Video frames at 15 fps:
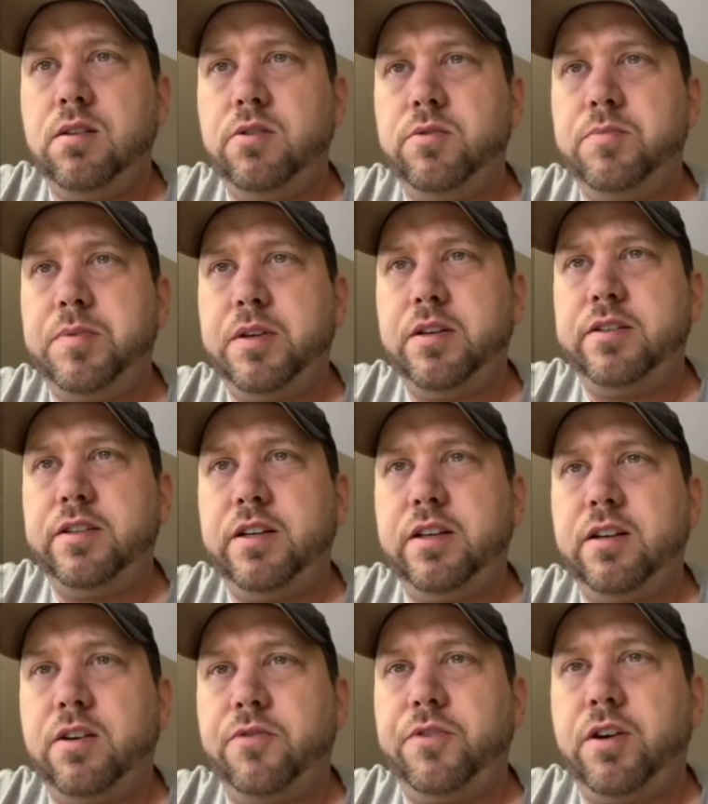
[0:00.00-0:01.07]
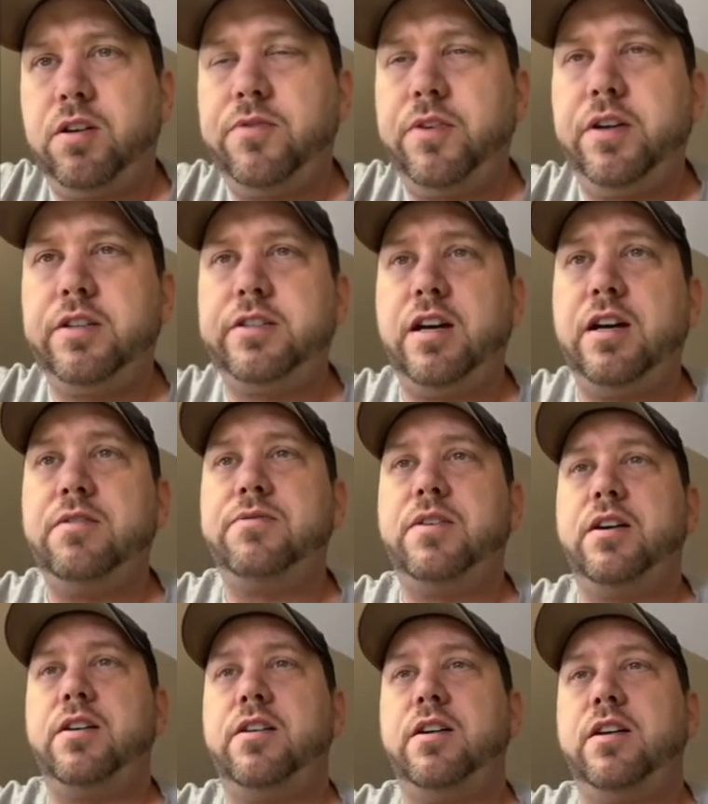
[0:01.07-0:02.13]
It's better to take it off. Darth Vader's TIE Fighter